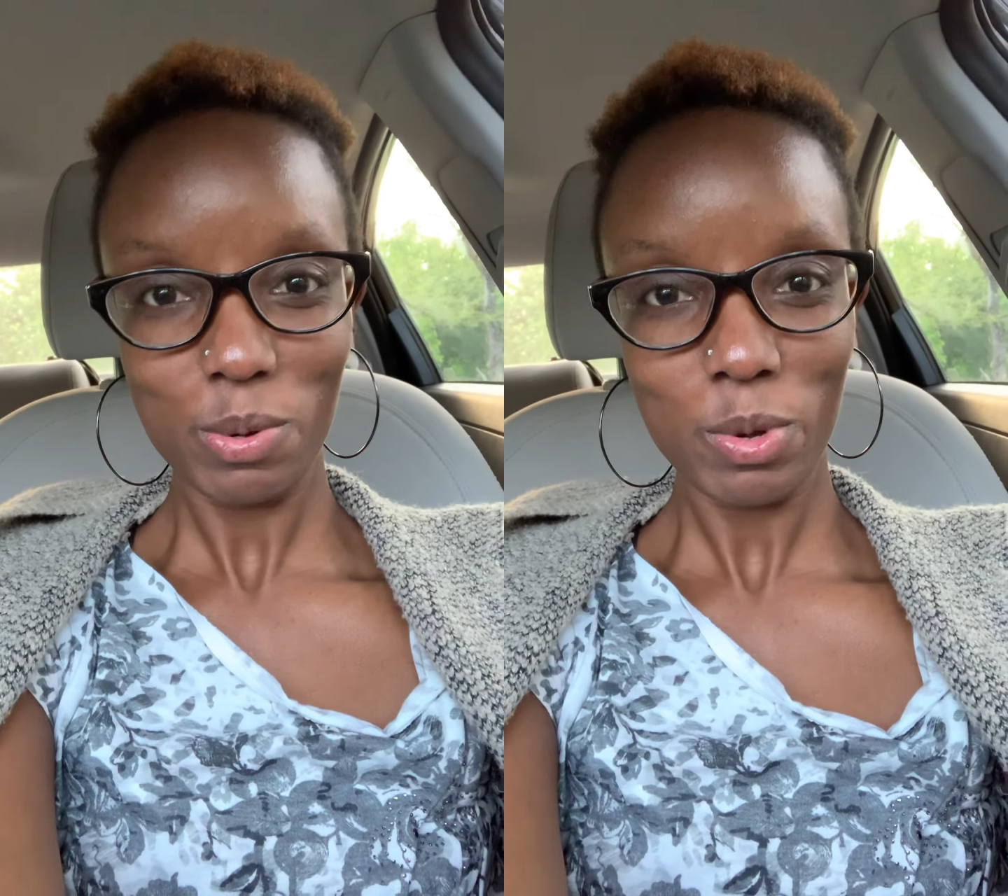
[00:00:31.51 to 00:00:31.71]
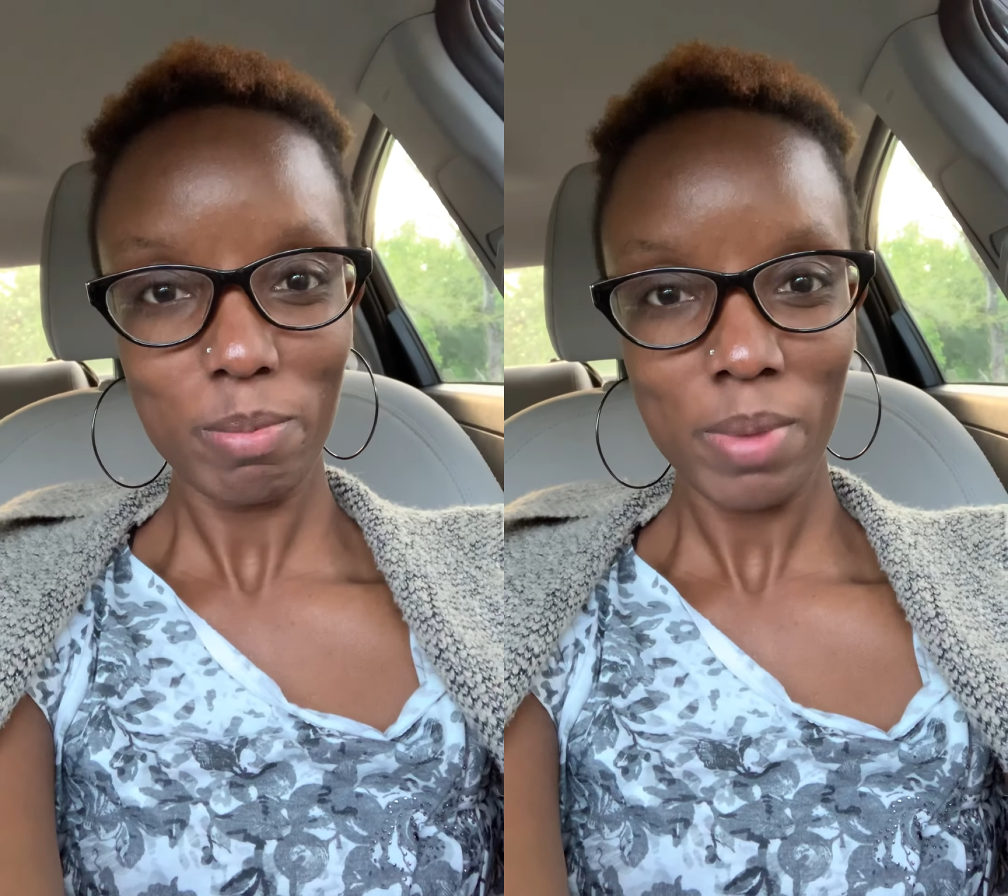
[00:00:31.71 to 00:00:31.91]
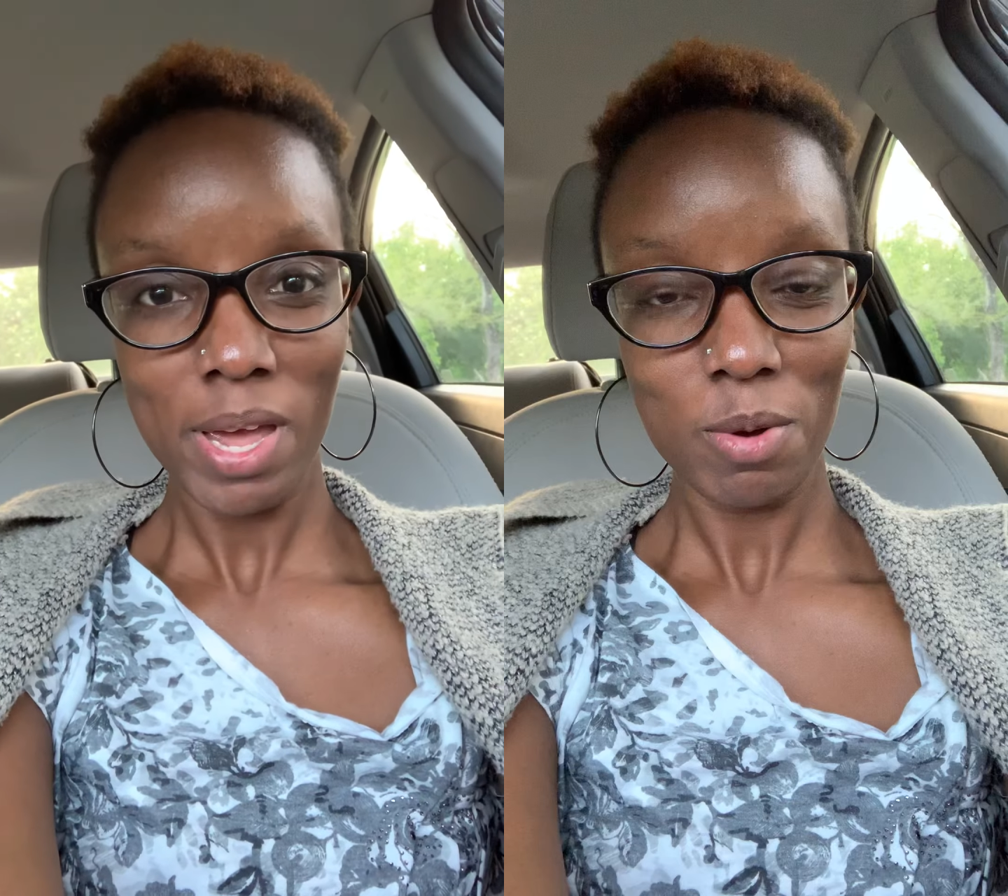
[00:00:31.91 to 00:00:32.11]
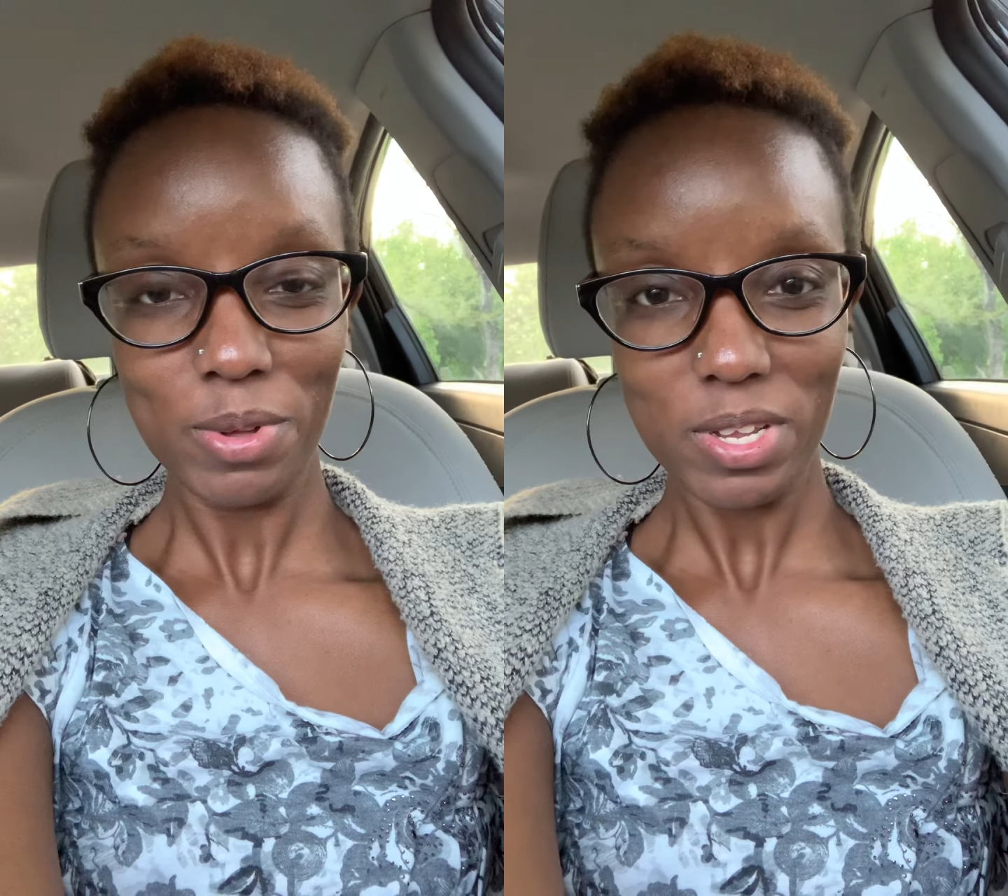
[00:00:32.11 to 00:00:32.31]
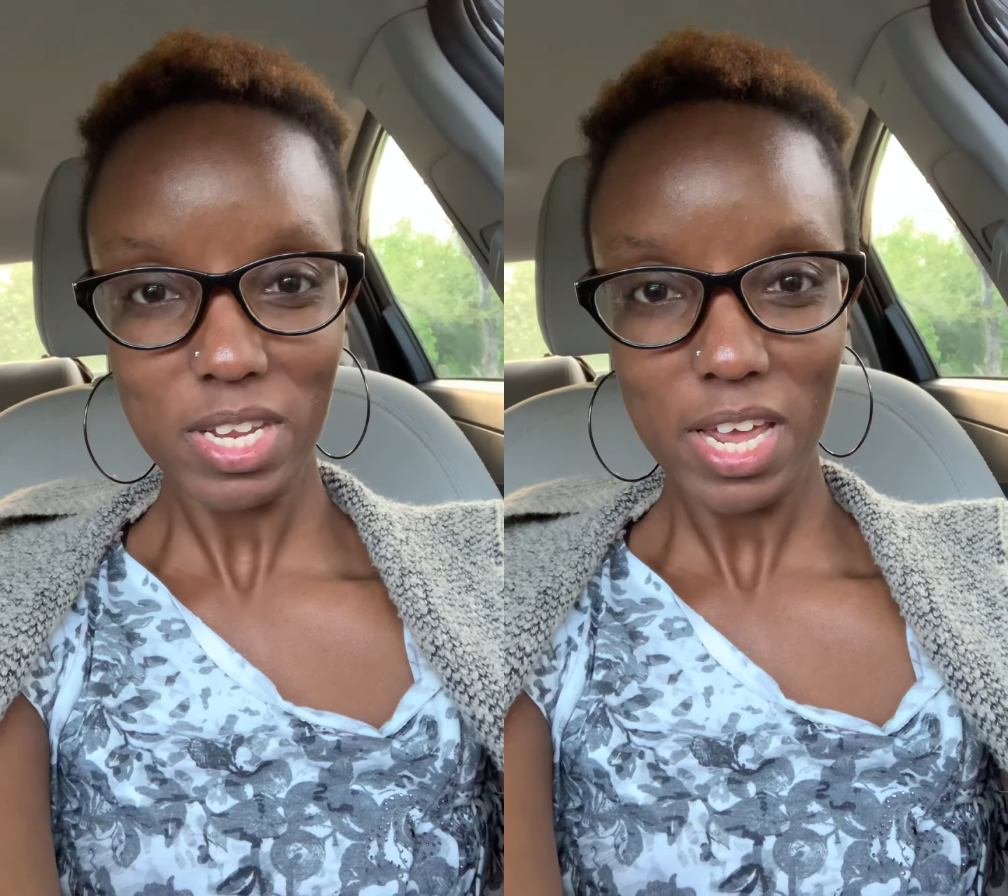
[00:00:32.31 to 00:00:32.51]
what man
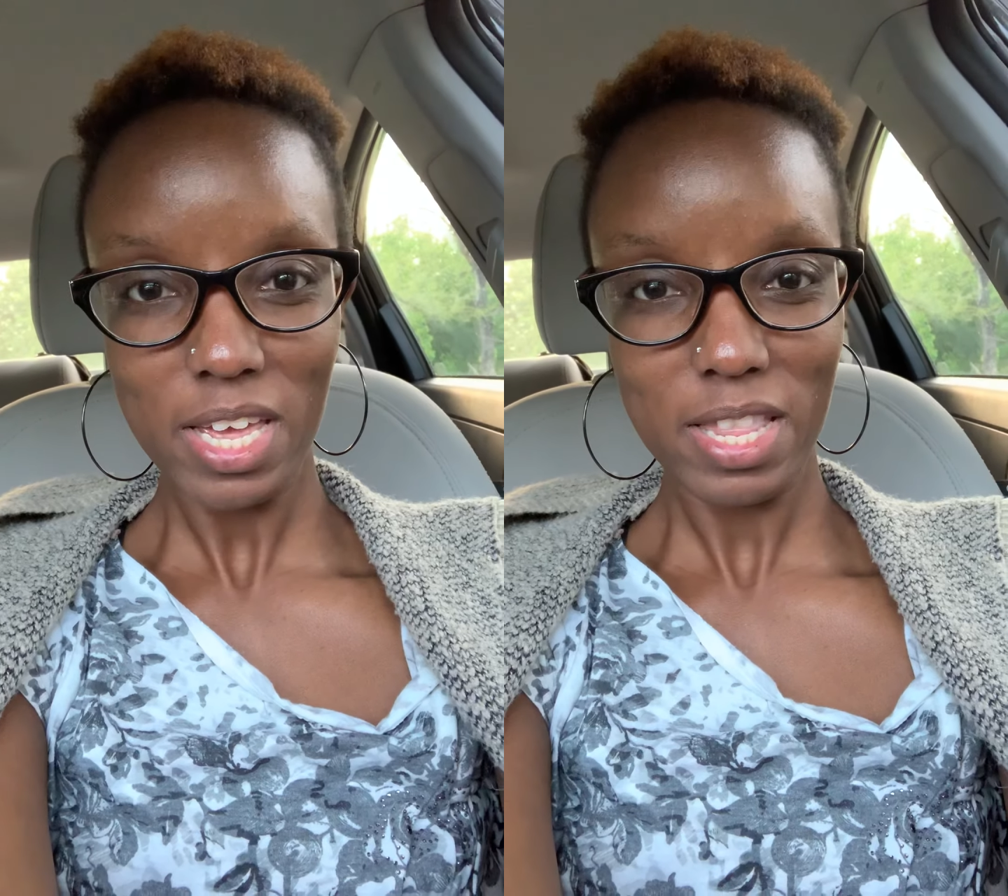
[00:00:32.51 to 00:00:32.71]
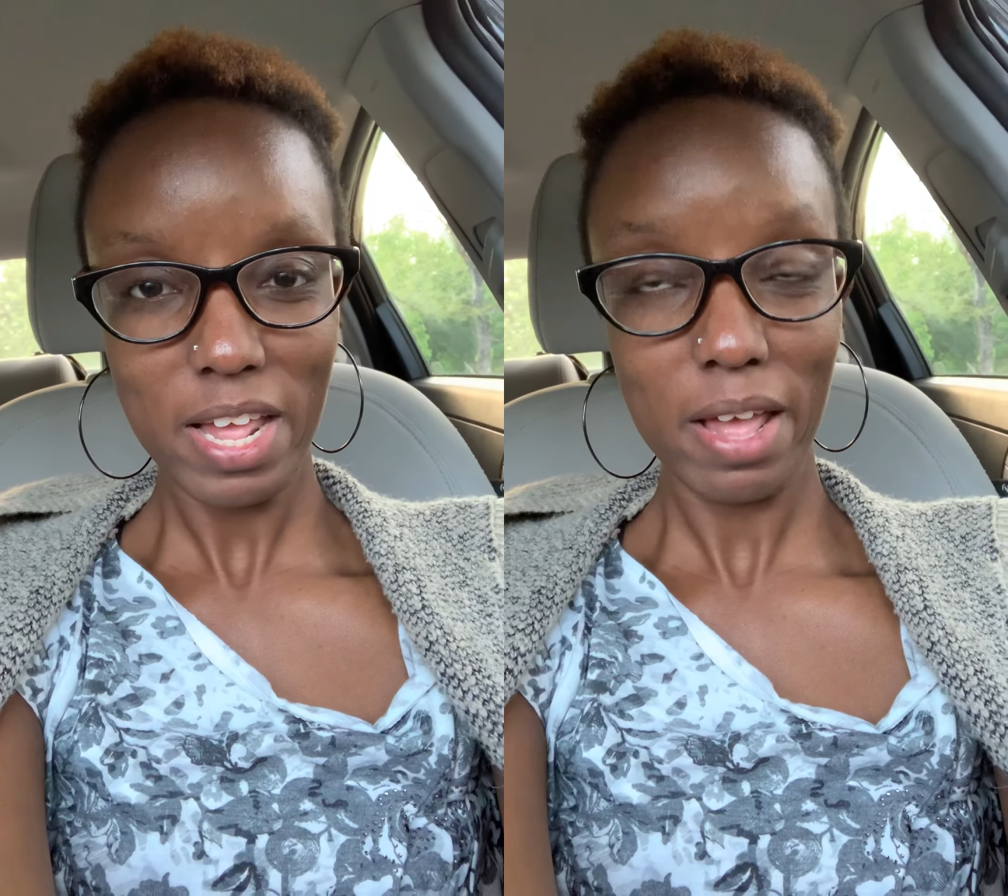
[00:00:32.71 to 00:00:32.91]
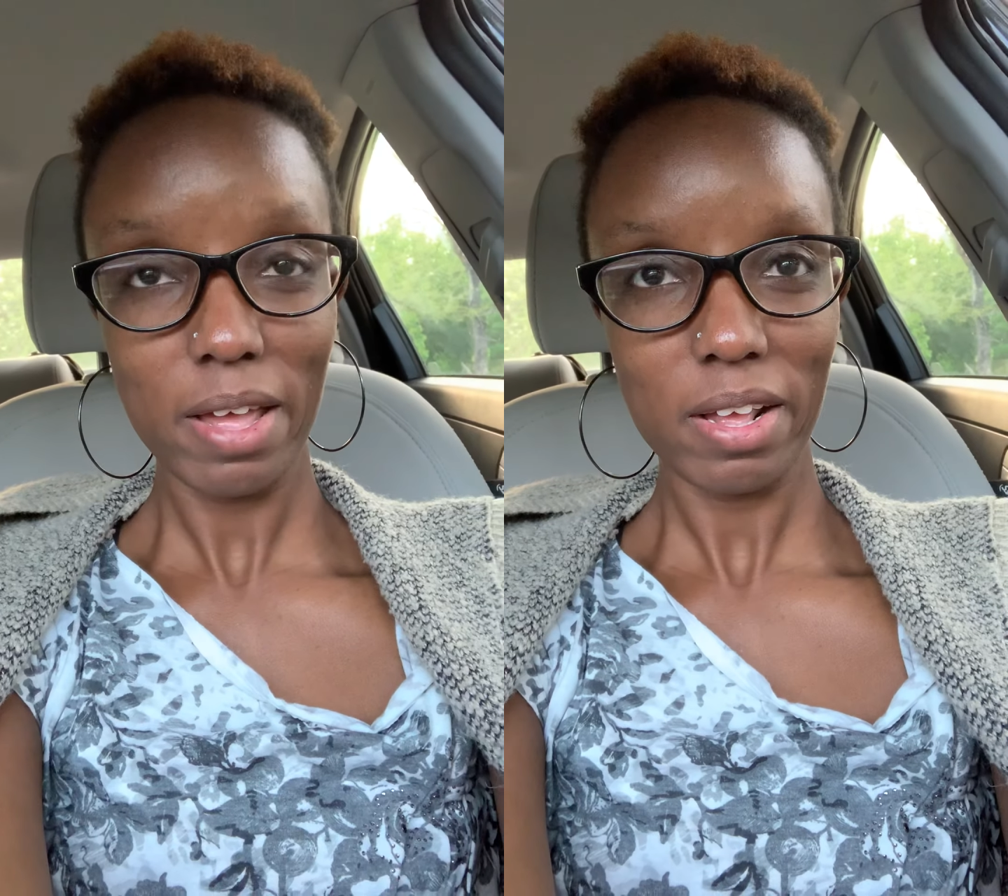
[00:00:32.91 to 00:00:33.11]
will say that